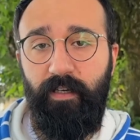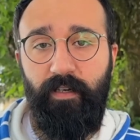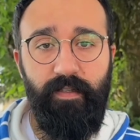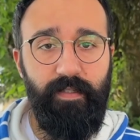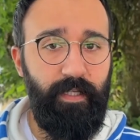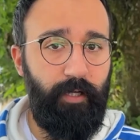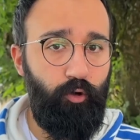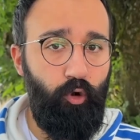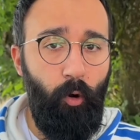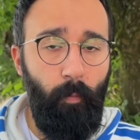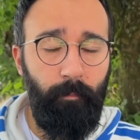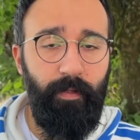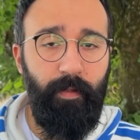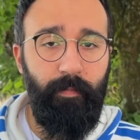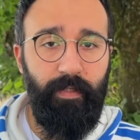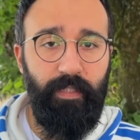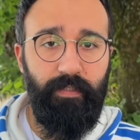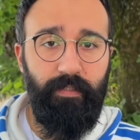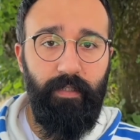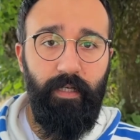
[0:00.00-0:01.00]
is a
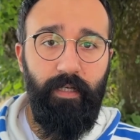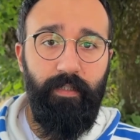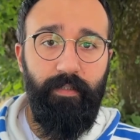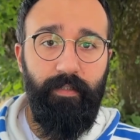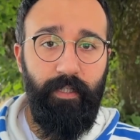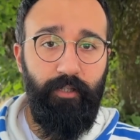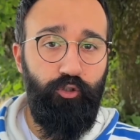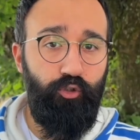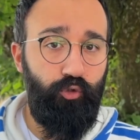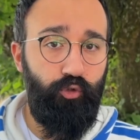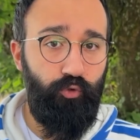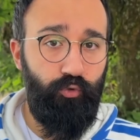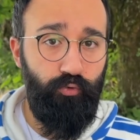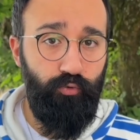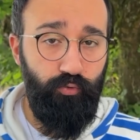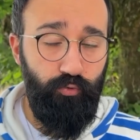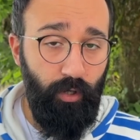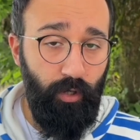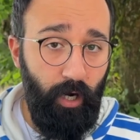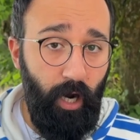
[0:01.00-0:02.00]
compliment that you
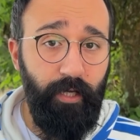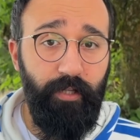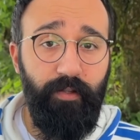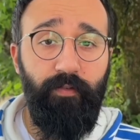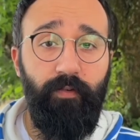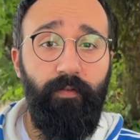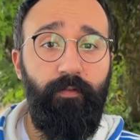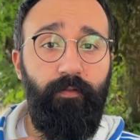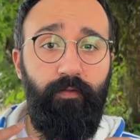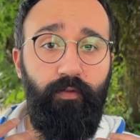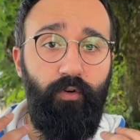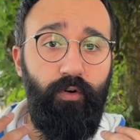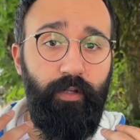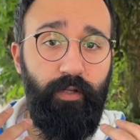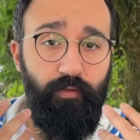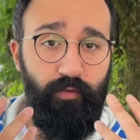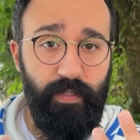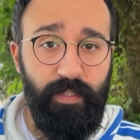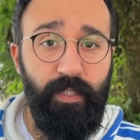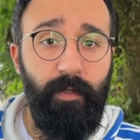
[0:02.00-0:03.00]
write for the
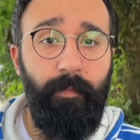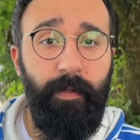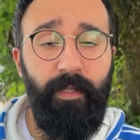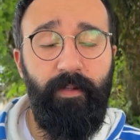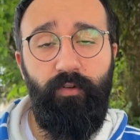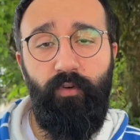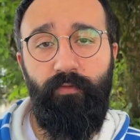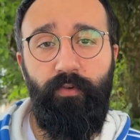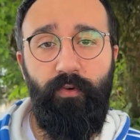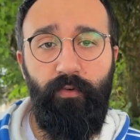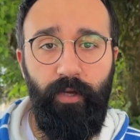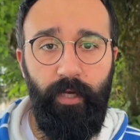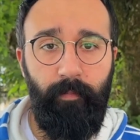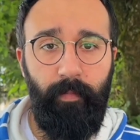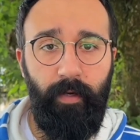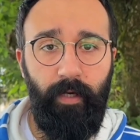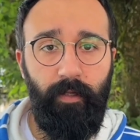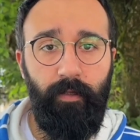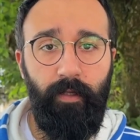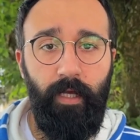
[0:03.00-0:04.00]
recipient of your
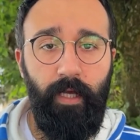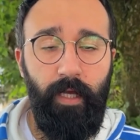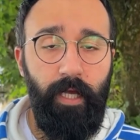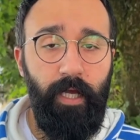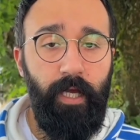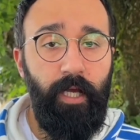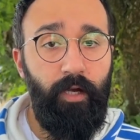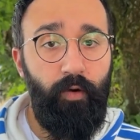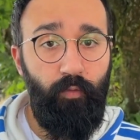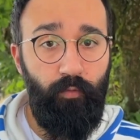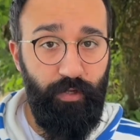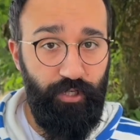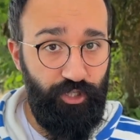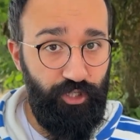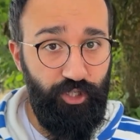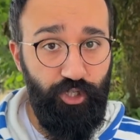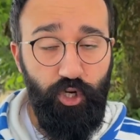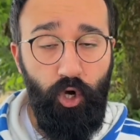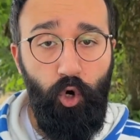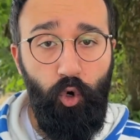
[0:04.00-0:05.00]
email, which
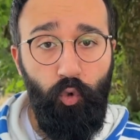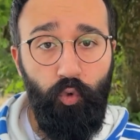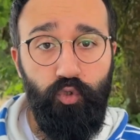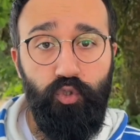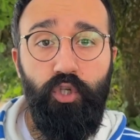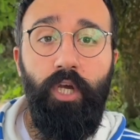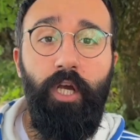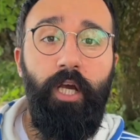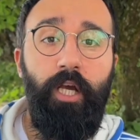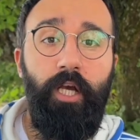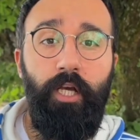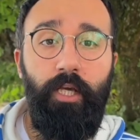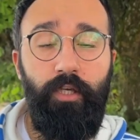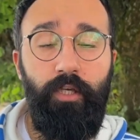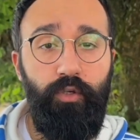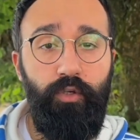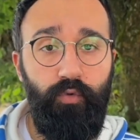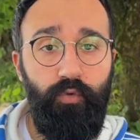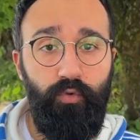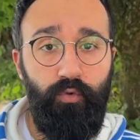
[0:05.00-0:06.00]
shows
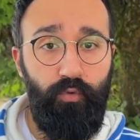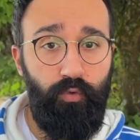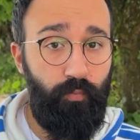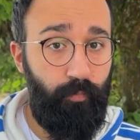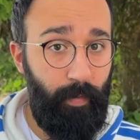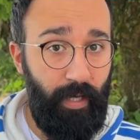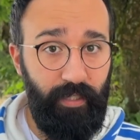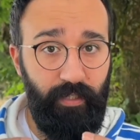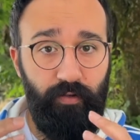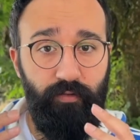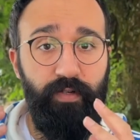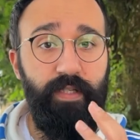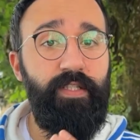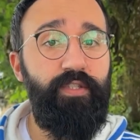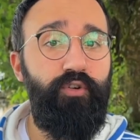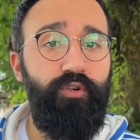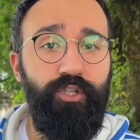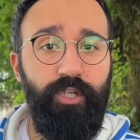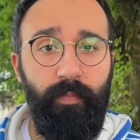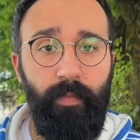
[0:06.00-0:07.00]
you made a
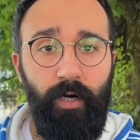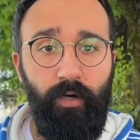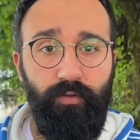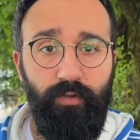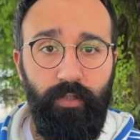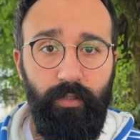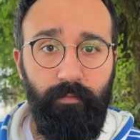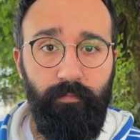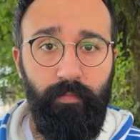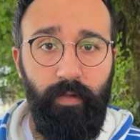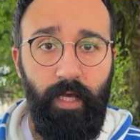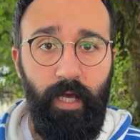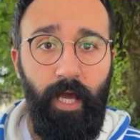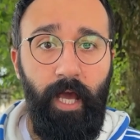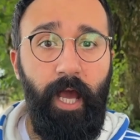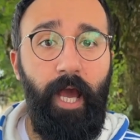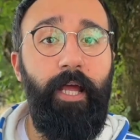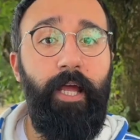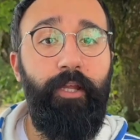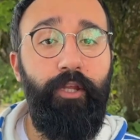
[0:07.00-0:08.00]
research about them
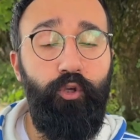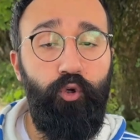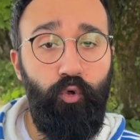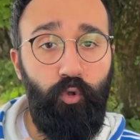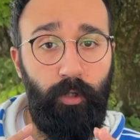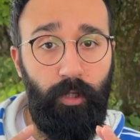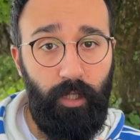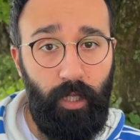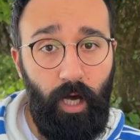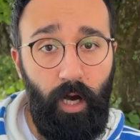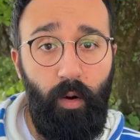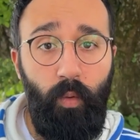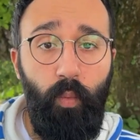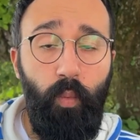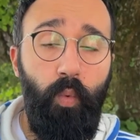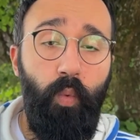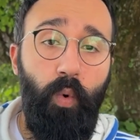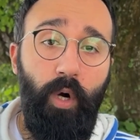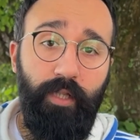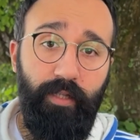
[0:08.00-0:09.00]
and you love
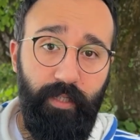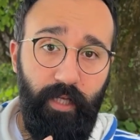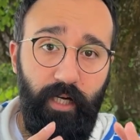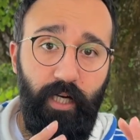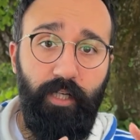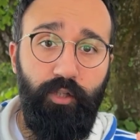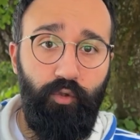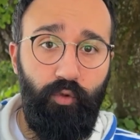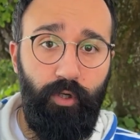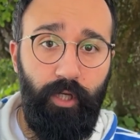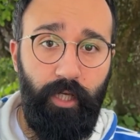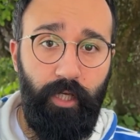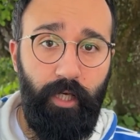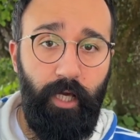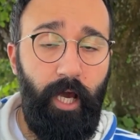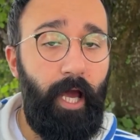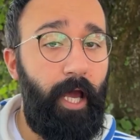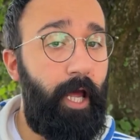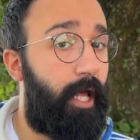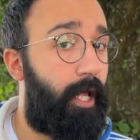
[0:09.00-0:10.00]
what they are doing
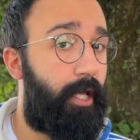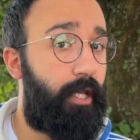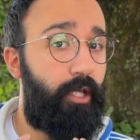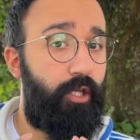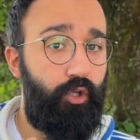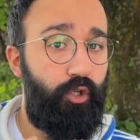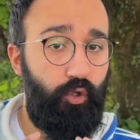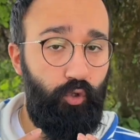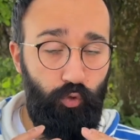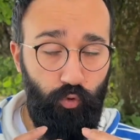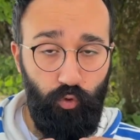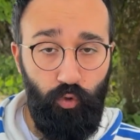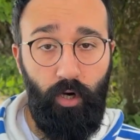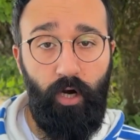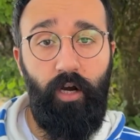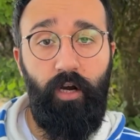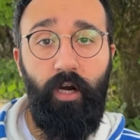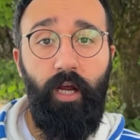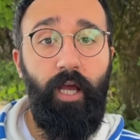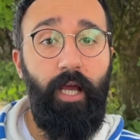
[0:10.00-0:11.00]
and you
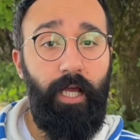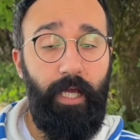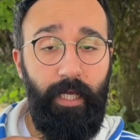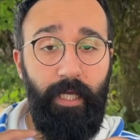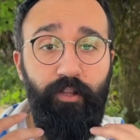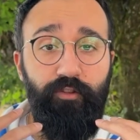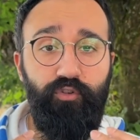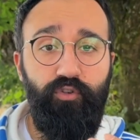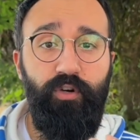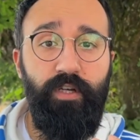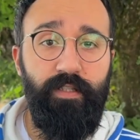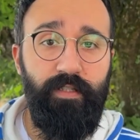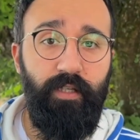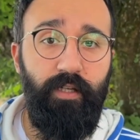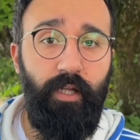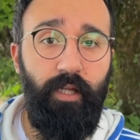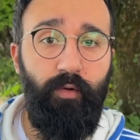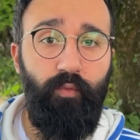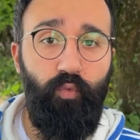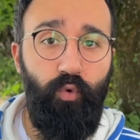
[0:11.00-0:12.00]
are
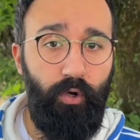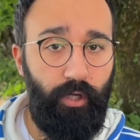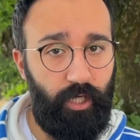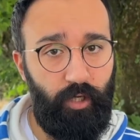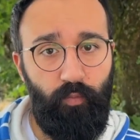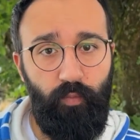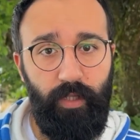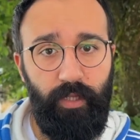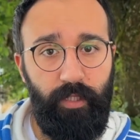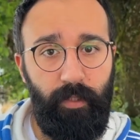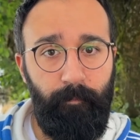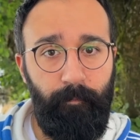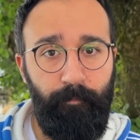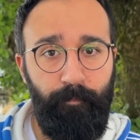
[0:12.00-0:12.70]
interested in working with them.